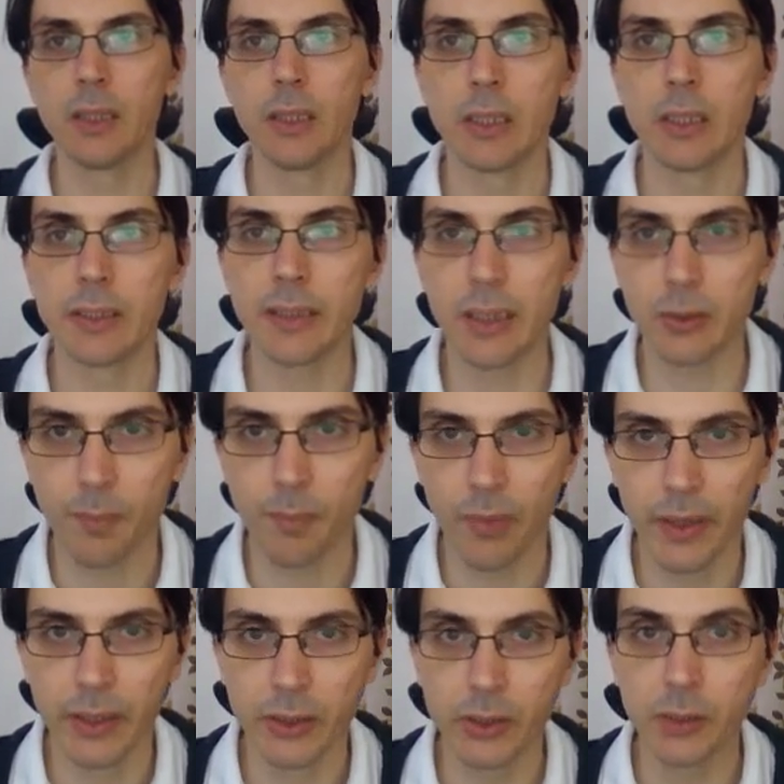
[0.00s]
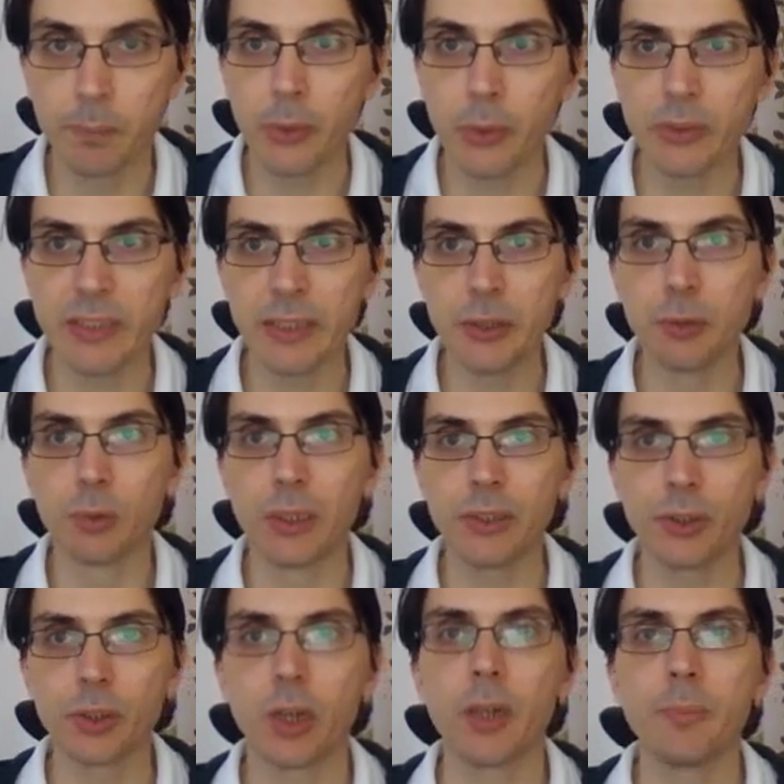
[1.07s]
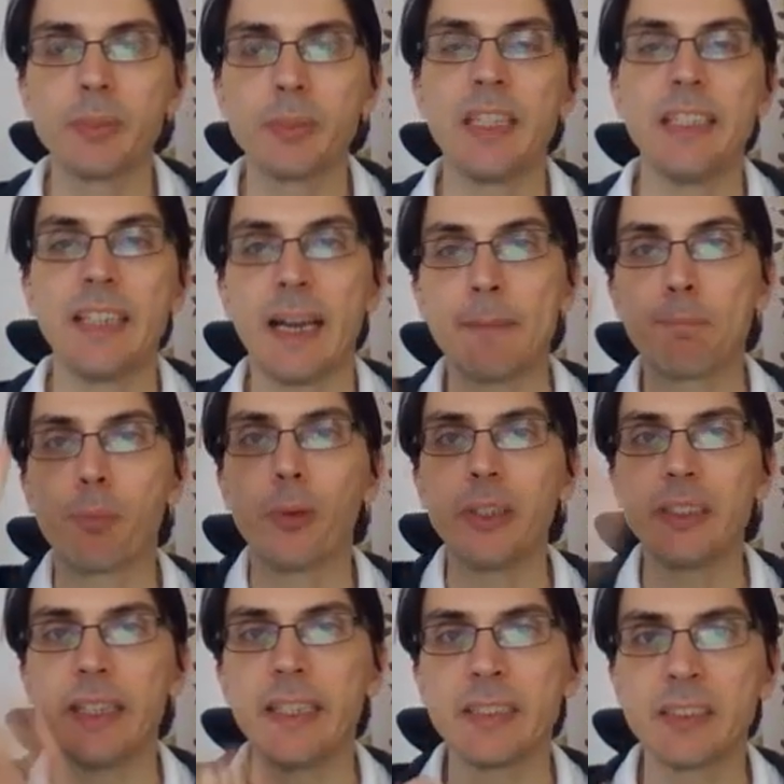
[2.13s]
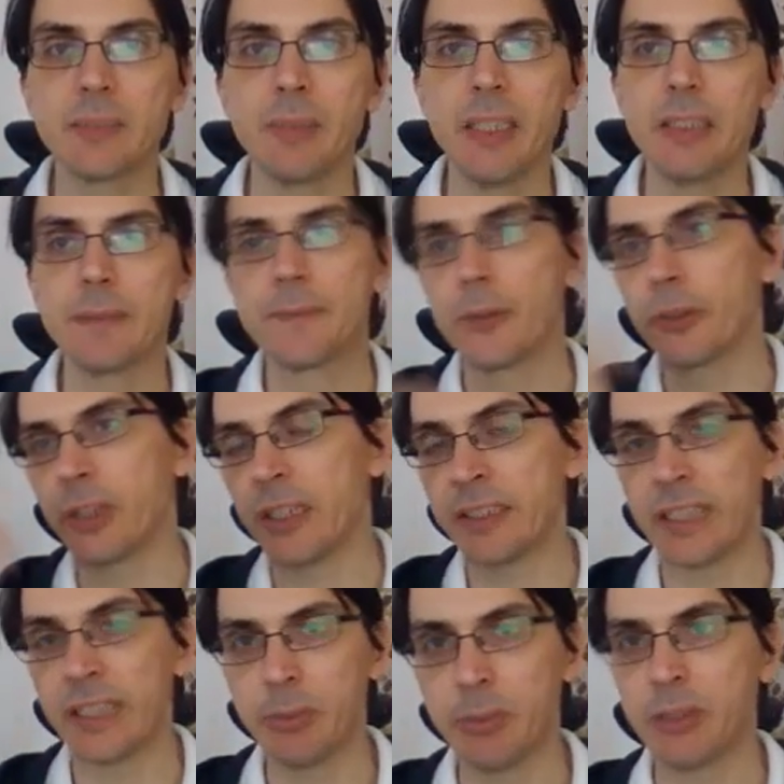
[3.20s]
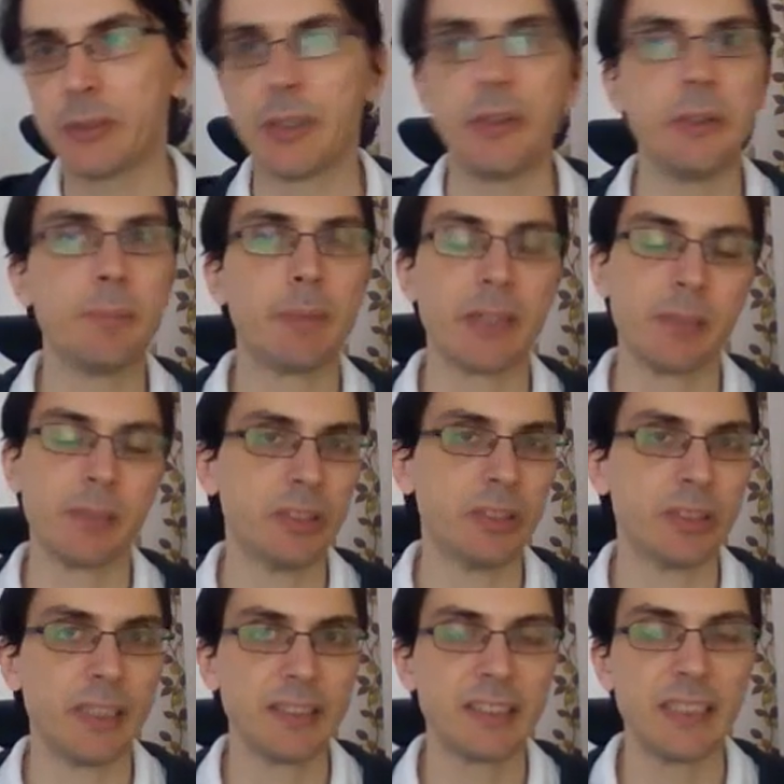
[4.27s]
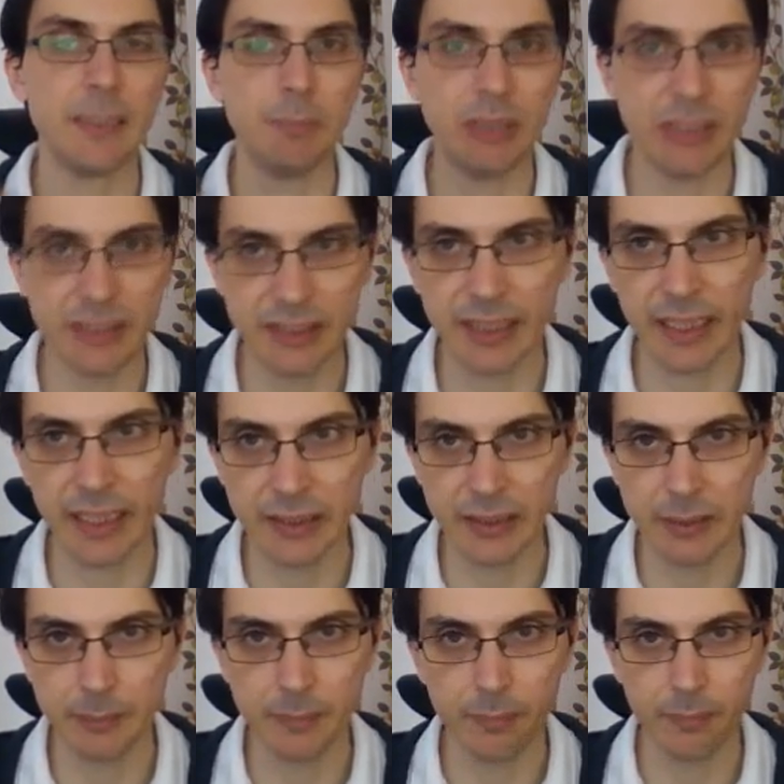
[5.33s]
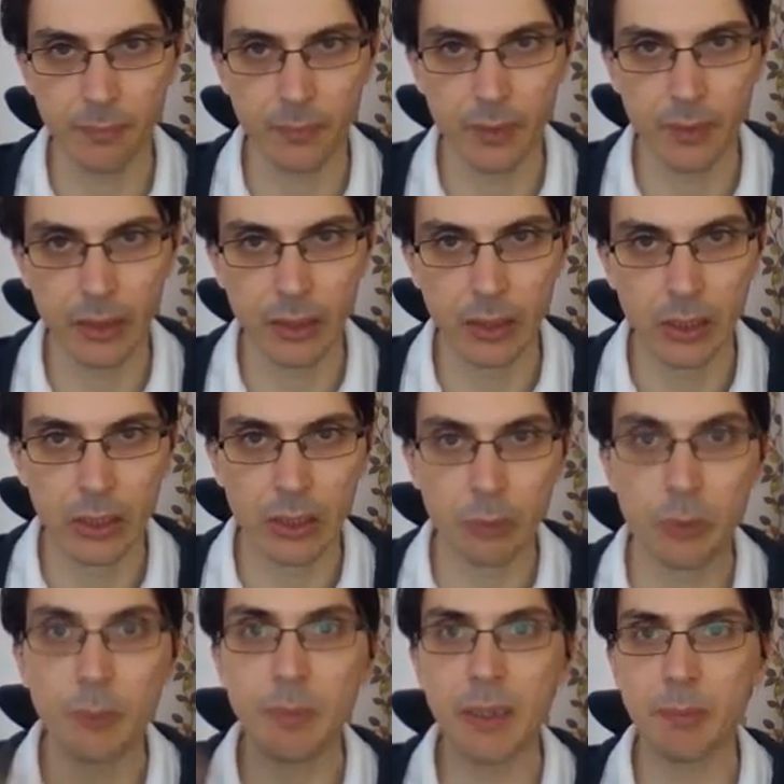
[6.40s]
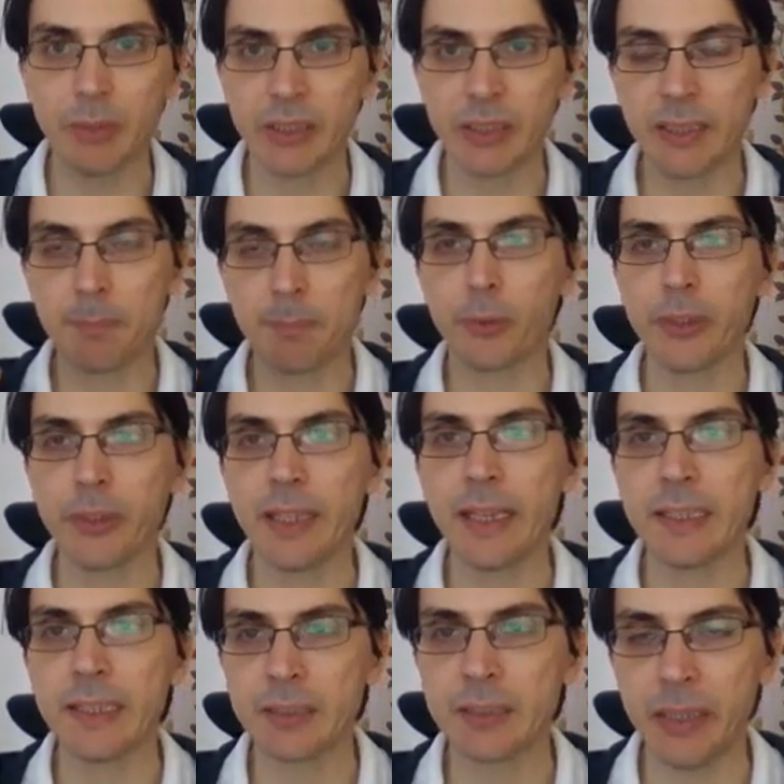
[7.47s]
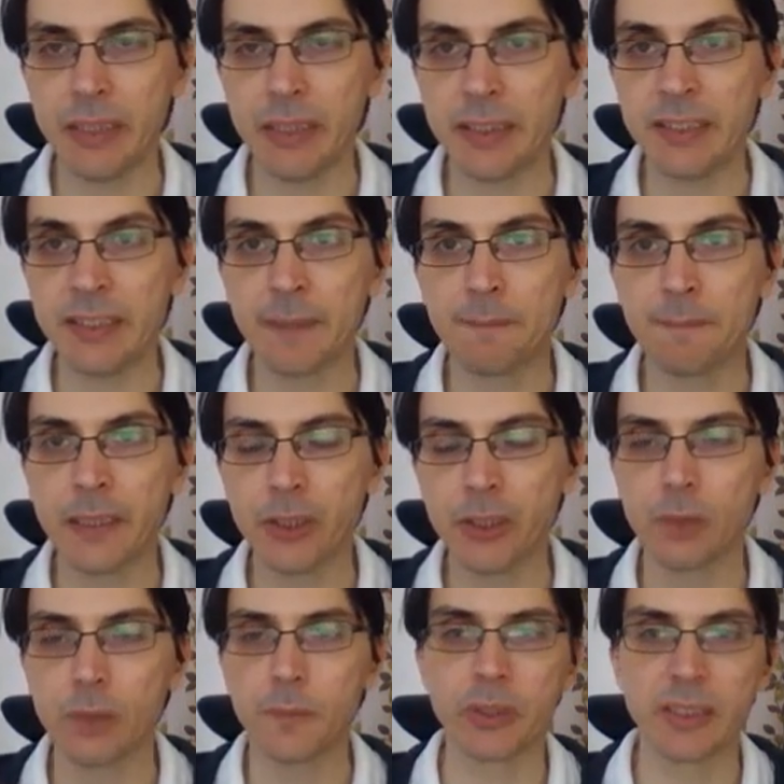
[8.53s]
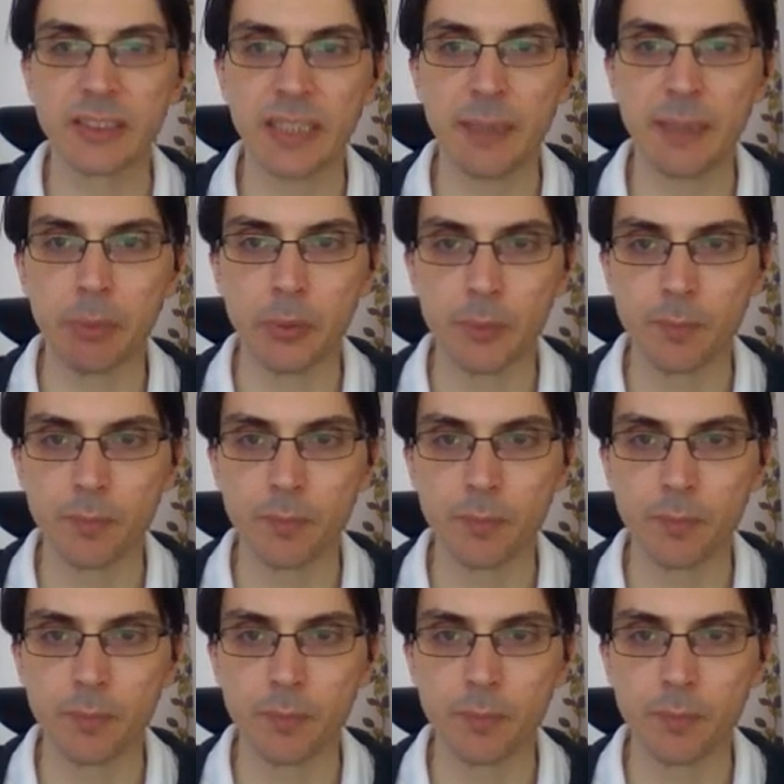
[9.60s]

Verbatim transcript: Now, Suppose that you want to obtain a point estimate for an arbitrary parameter, let's say mean size. Remember that the point estimate is a function from the sample.